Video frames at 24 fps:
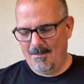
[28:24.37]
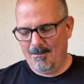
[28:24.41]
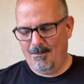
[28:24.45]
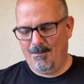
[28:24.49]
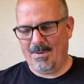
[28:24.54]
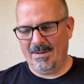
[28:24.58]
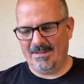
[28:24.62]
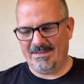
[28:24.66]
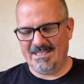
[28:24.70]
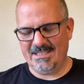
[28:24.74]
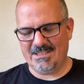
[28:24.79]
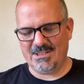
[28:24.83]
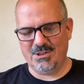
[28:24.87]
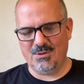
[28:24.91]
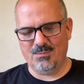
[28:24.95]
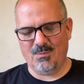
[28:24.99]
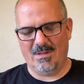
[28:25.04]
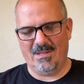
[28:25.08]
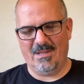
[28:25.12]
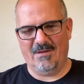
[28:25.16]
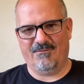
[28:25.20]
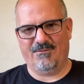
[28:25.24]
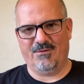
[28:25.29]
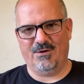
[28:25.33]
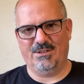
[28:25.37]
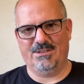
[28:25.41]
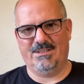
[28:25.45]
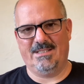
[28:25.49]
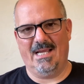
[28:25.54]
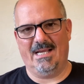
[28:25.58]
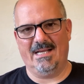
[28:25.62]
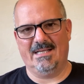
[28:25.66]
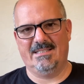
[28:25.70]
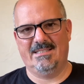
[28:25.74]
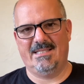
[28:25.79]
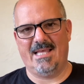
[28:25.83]
But this is one of the first
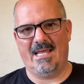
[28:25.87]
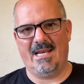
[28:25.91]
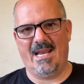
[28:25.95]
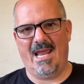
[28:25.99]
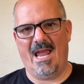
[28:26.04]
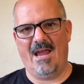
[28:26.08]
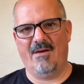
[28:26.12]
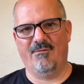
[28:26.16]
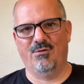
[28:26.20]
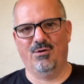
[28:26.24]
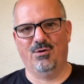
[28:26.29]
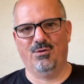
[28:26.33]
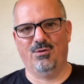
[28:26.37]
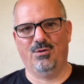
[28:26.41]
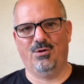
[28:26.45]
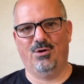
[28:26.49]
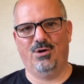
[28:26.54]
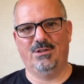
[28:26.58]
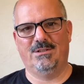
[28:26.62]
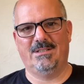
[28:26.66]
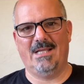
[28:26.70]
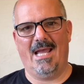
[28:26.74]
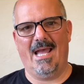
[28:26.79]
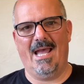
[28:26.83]
decks that ever looked